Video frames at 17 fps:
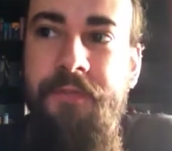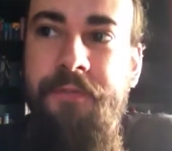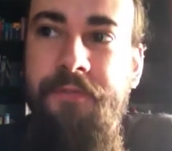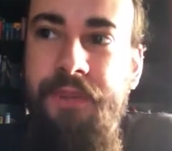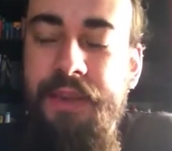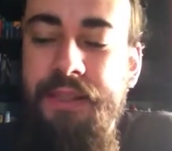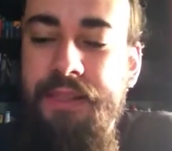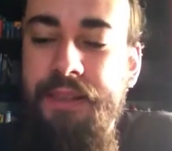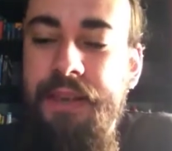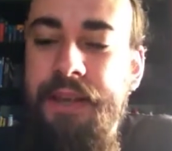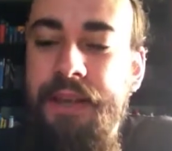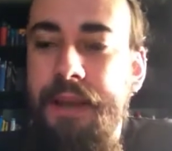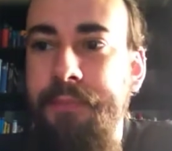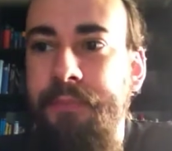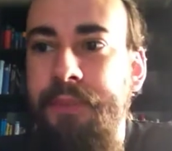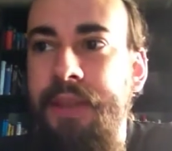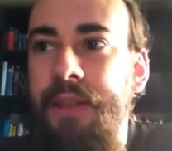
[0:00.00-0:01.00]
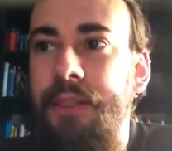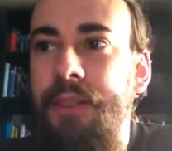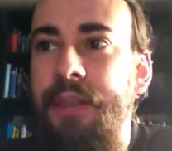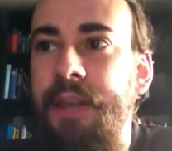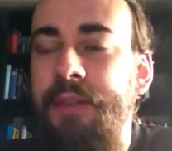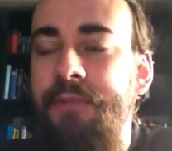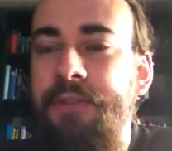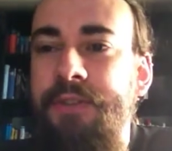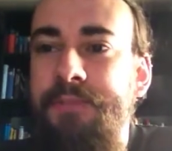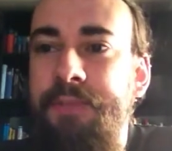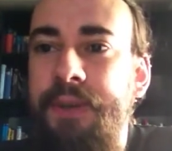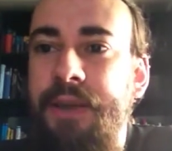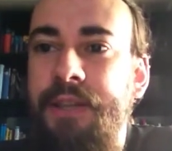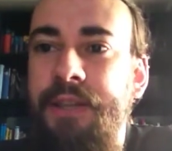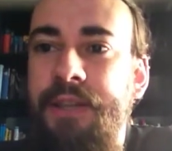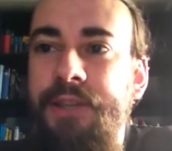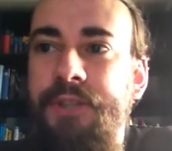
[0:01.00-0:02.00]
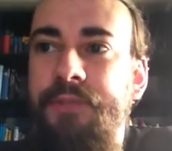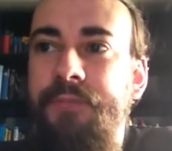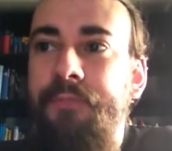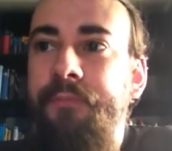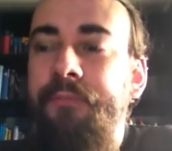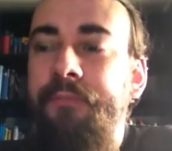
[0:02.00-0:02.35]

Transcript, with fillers: fact that I'm near native in Spanish,